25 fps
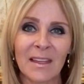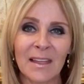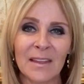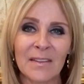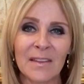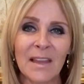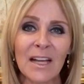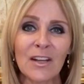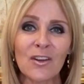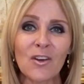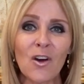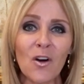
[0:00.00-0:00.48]

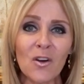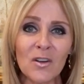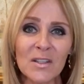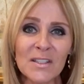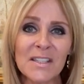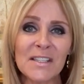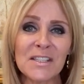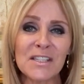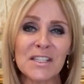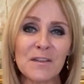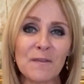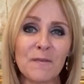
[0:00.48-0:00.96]
that cause
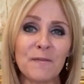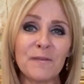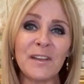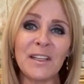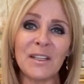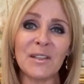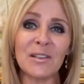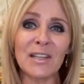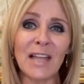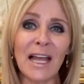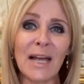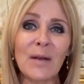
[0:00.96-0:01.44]
us to
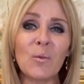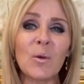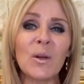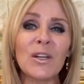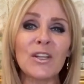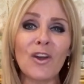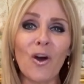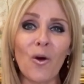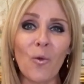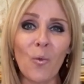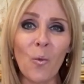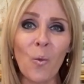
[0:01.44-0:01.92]
feel like we're
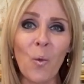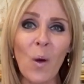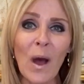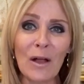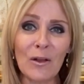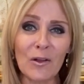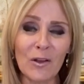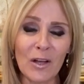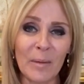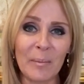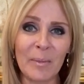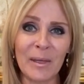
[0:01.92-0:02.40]
not
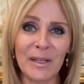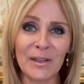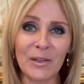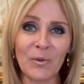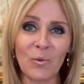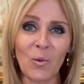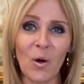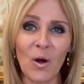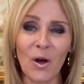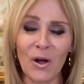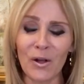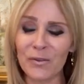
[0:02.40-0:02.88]
welcome in the
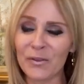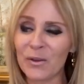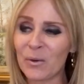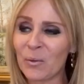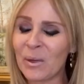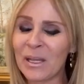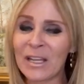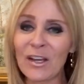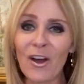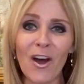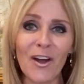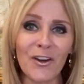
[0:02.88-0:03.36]
world, that
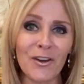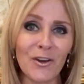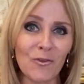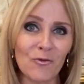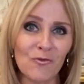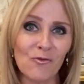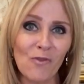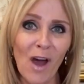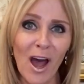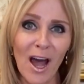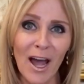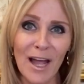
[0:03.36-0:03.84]
we can't
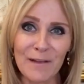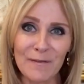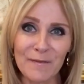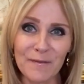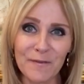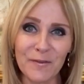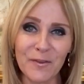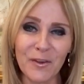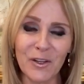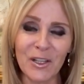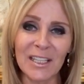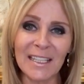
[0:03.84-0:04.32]
arrive
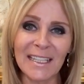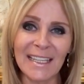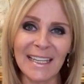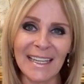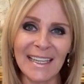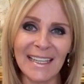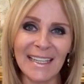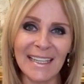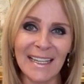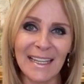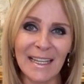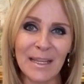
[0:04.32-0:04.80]
fully